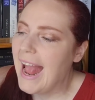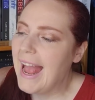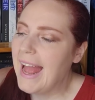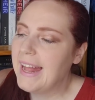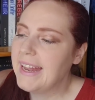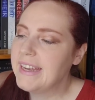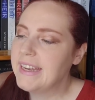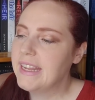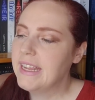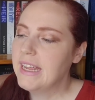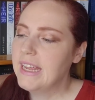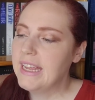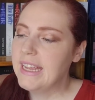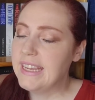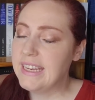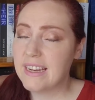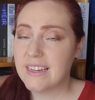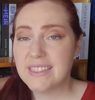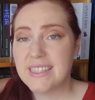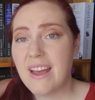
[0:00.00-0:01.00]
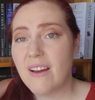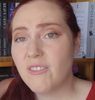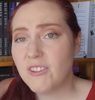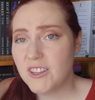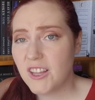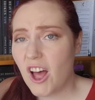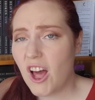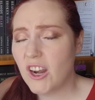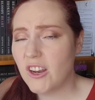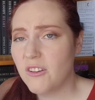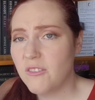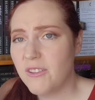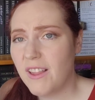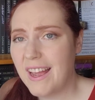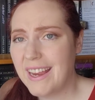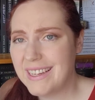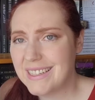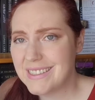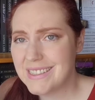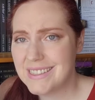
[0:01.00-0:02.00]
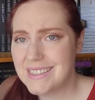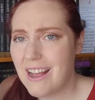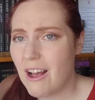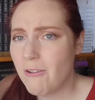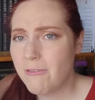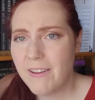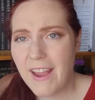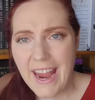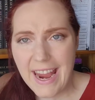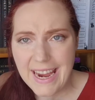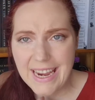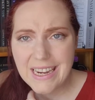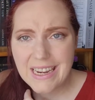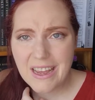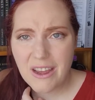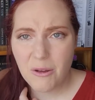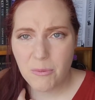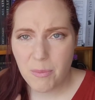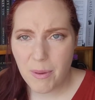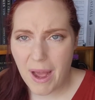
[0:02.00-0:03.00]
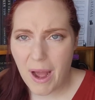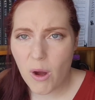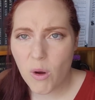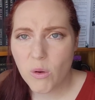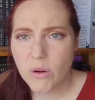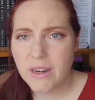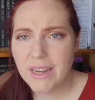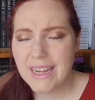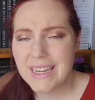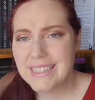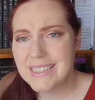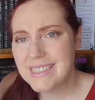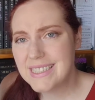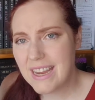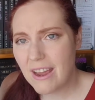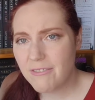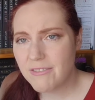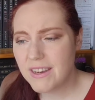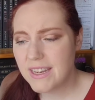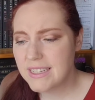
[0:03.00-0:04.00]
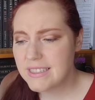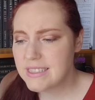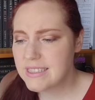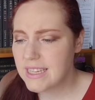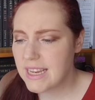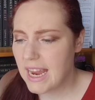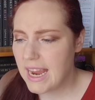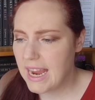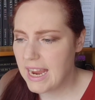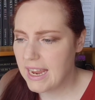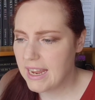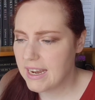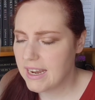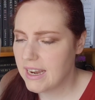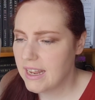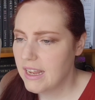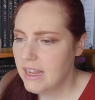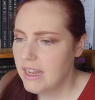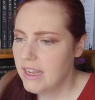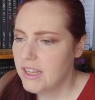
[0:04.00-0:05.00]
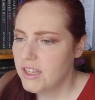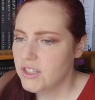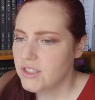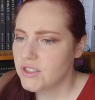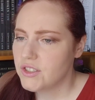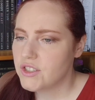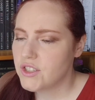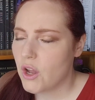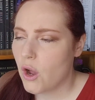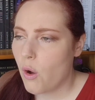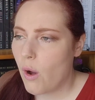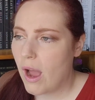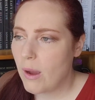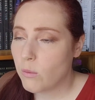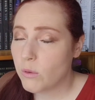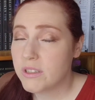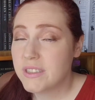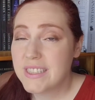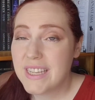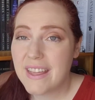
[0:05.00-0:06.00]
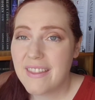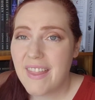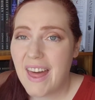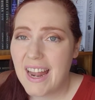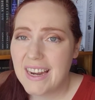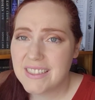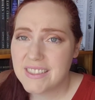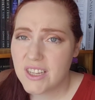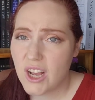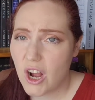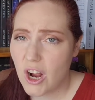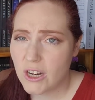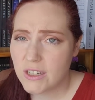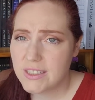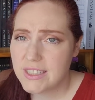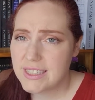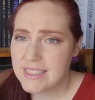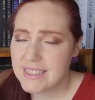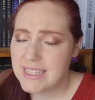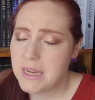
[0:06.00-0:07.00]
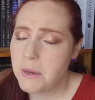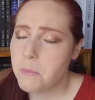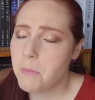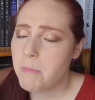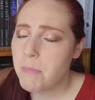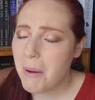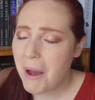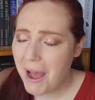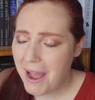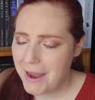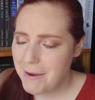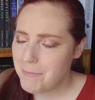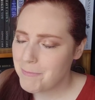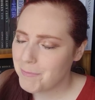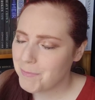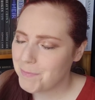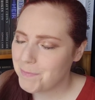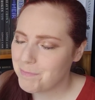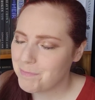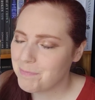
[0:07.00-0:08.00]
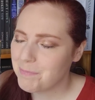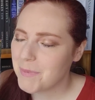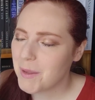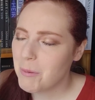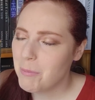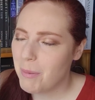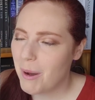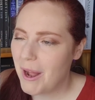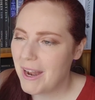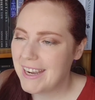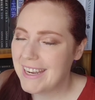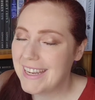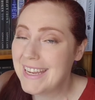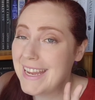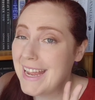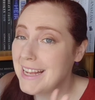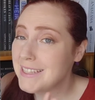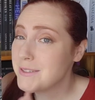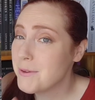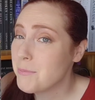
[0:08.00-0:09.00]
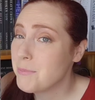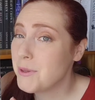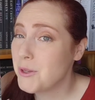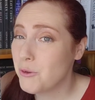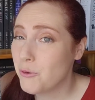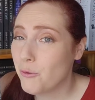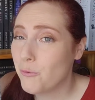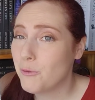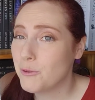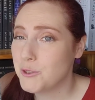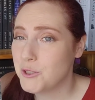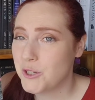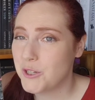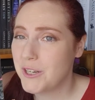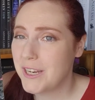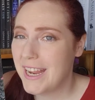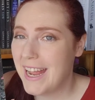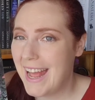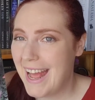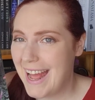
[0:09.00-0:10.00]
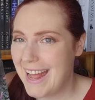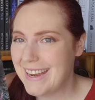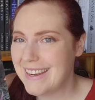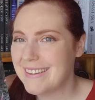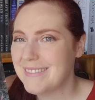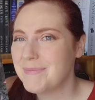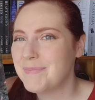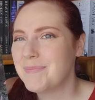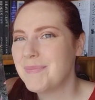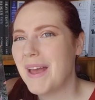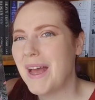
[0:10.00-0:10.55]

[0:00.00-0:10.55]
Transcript: And he does have a lot of like self-hate about his deafness and so I will say that is hard to see, but but he has a beautiful journey ahead.